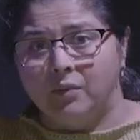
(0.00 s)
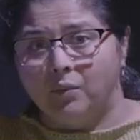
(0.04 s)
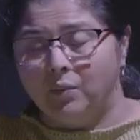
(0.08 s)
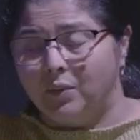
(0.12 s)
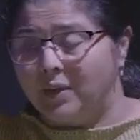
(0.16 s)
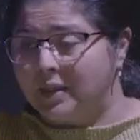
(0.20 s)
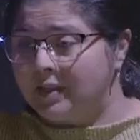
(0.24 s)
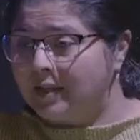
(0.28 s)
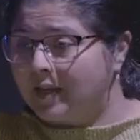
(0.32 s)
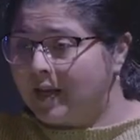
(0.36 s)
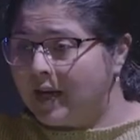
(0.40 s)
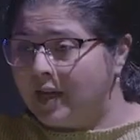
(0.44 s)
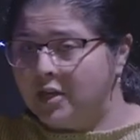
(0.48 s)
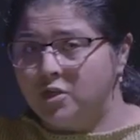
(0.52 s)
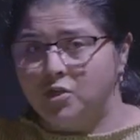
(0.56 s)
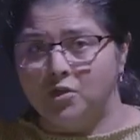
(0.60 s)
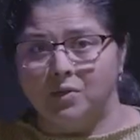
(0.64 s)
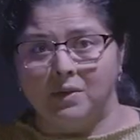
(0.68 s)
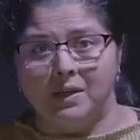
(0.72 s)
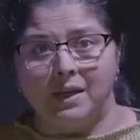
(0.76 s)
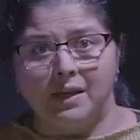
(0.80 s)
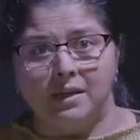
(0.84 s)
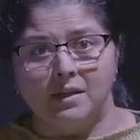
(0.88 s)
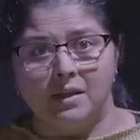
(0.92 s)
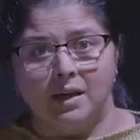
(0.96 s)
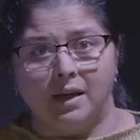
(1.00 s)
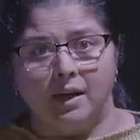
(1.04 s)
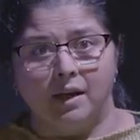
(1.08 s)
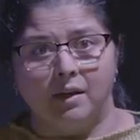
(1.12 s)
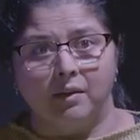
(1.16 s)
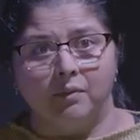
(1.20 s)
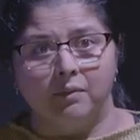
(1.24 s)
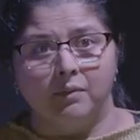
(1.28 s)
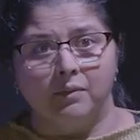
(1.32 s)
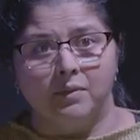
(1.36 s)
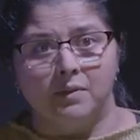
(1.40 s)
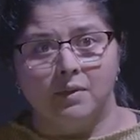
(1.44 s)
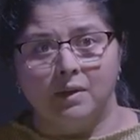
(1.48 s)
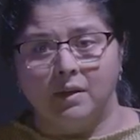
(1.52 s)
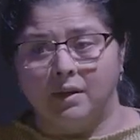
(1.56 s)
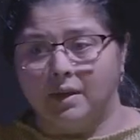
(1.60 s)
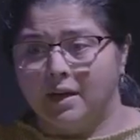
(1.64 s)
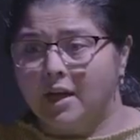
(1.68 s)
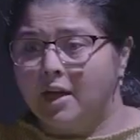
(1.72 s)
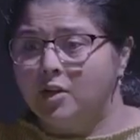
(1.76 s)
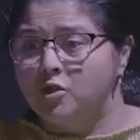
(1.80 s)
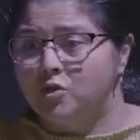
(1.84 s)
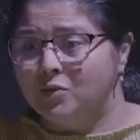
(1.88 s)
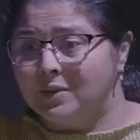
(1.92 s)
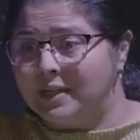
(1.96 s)
with country
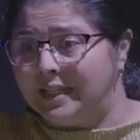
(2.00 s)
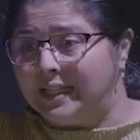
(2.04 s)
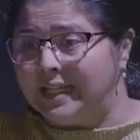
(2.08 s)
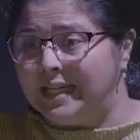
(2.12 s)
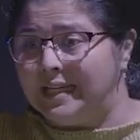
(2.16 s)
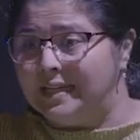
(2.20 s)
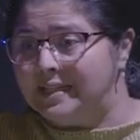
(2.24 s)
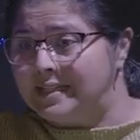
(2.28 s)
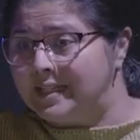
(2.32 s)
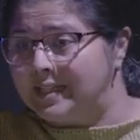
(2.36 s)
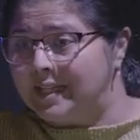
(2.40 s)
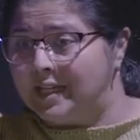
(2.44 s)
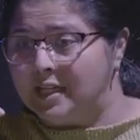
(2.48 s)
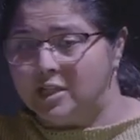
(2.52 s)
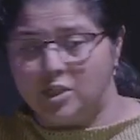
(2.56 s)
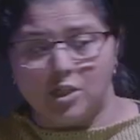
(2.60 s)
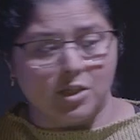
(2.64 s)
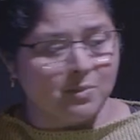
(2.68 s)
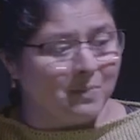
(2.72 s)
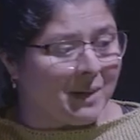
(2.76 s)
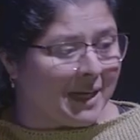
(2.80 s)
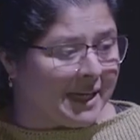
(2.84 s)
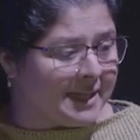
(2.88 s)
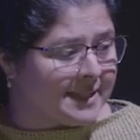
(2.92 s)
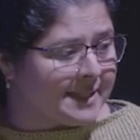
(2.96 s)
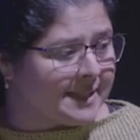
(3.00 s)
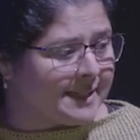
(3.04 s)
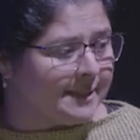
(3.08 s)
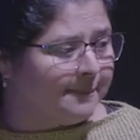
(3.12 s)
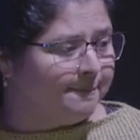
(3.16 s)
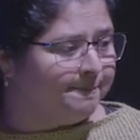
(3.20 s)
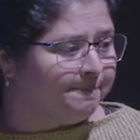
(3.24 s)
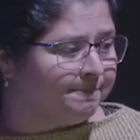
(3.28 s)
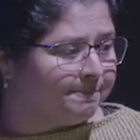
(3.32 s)
leads in each space.